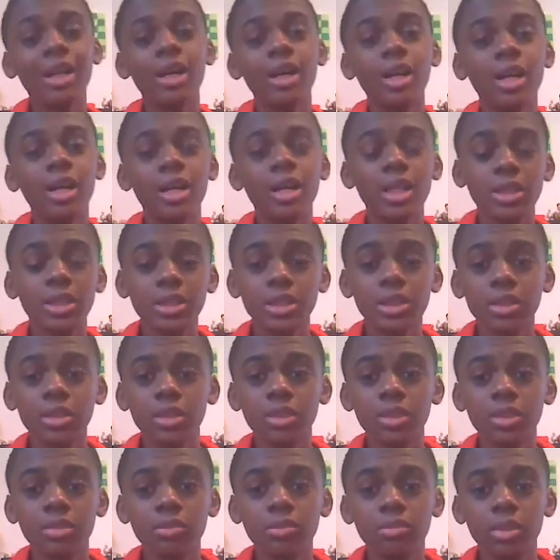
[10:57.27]

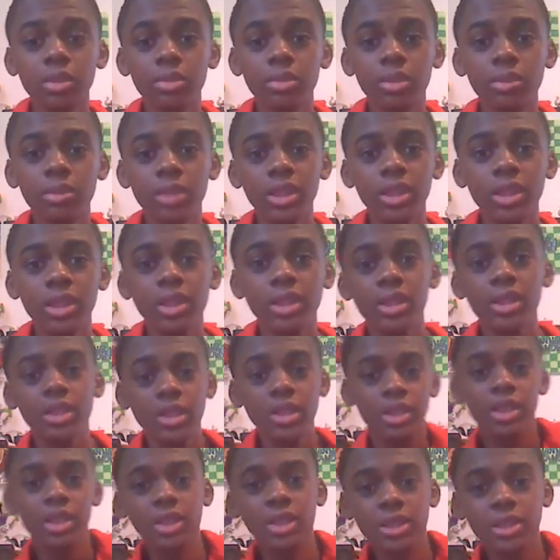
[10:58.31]
Also, Bumblebee
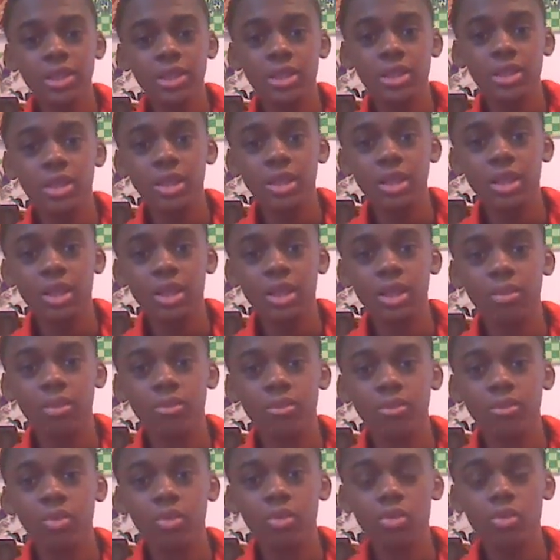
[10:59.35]
hits the,
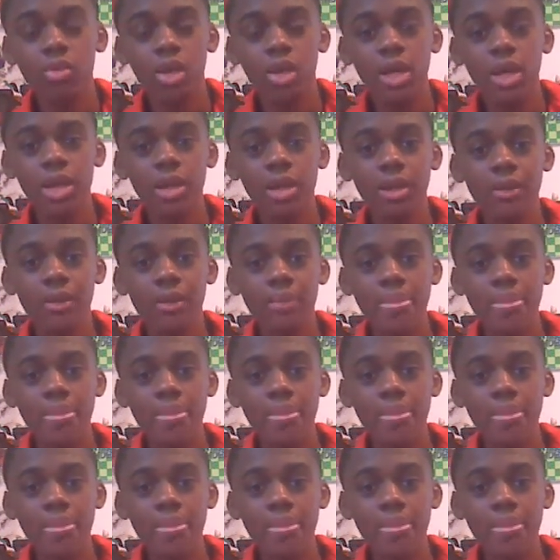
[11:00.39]
water.